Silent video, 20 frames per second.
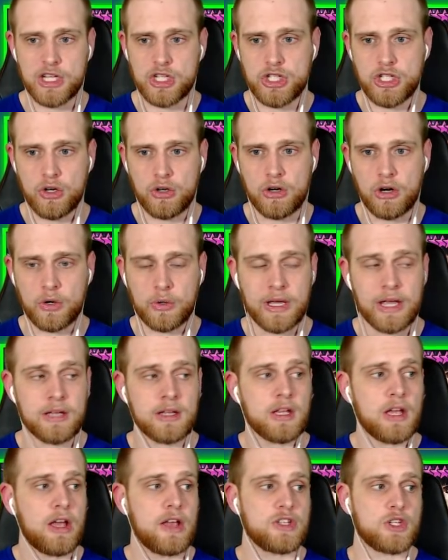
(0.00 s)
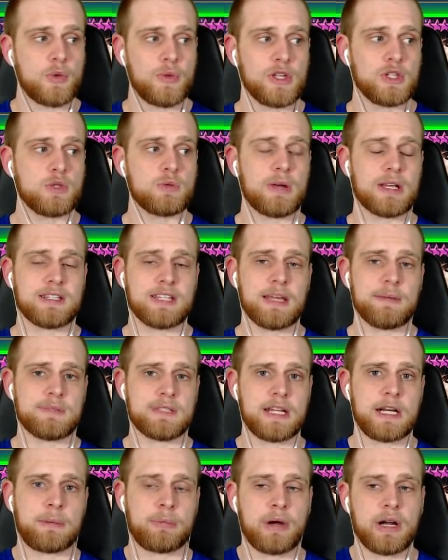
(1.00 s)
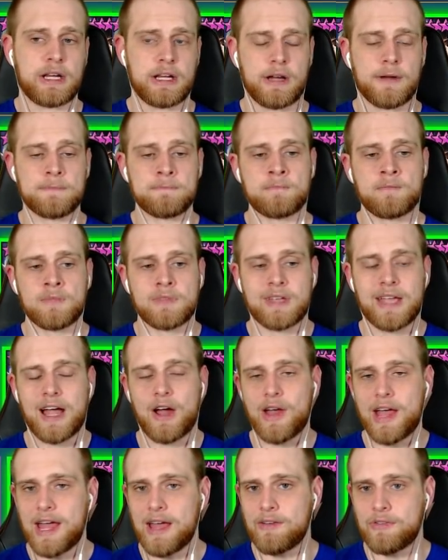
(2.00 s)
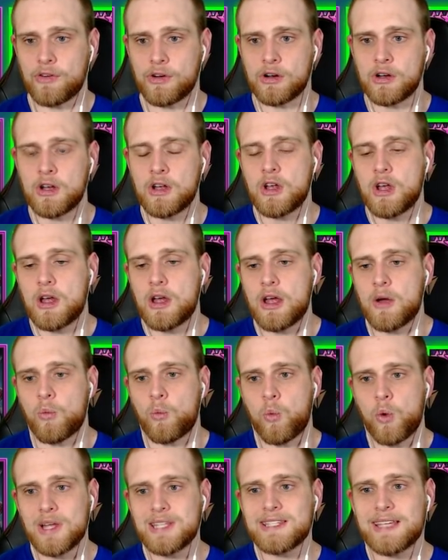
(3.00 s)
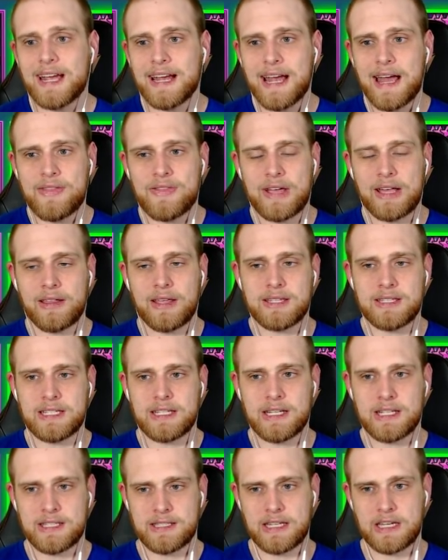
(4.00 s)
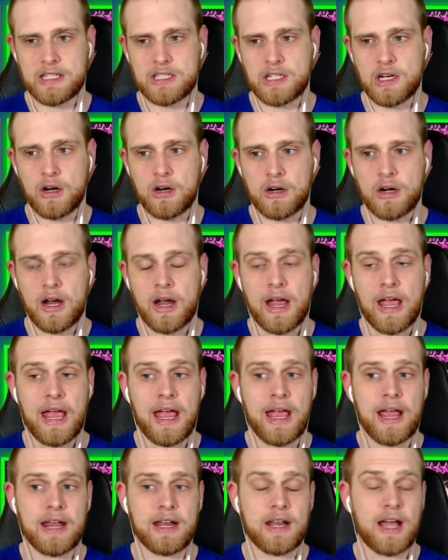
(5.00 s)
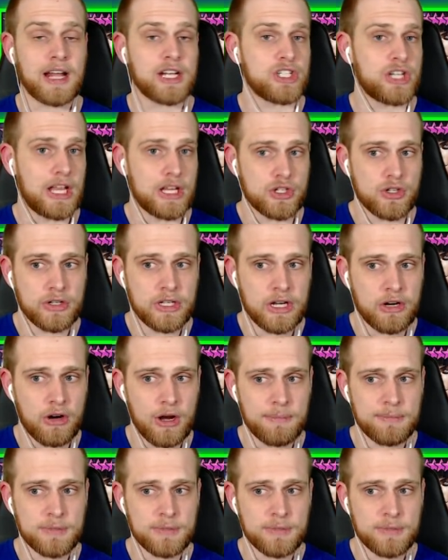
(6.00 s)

and Shield Guard. Okay, so this is my team setup right here. However, once I got Thylessia to six star and I changed her gear